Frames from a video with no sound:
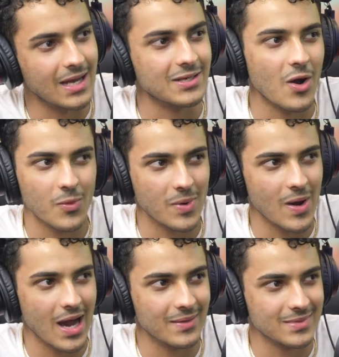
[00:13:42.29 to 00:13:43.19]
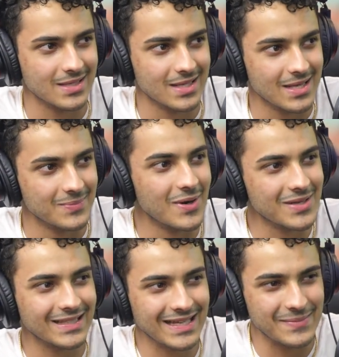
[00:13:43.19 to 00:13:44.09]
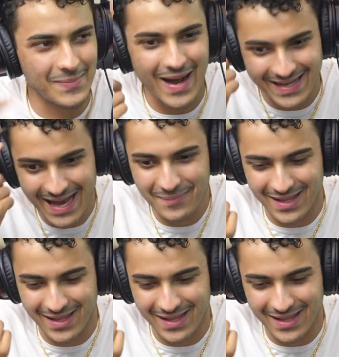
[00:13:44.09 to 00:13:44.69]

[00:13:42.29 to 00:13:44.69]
I know, bro. Bro, you got that in my mind. Now I'm